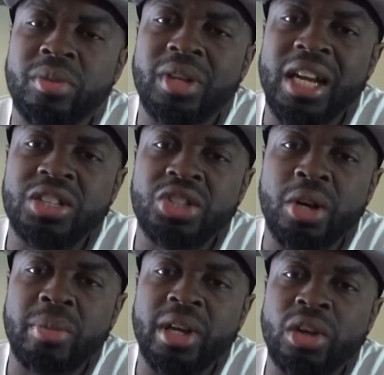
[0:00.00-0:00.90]
nice
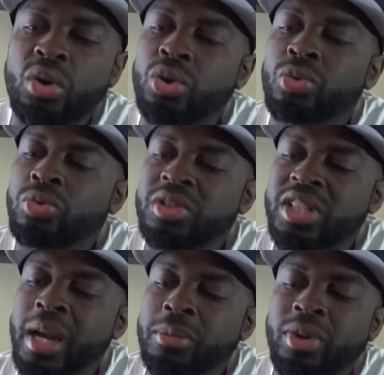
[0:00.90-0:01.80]
Jumpman logo
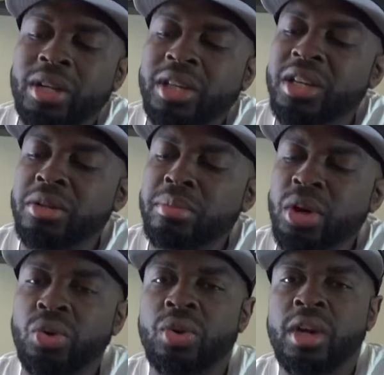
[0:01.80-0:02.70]
stamped right there in the
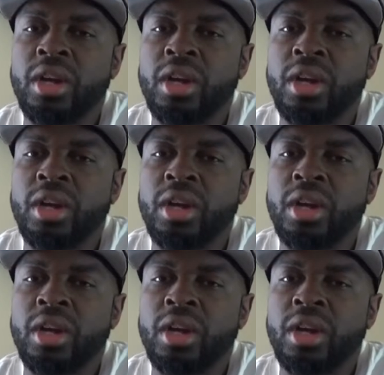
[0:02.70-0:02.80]
middle.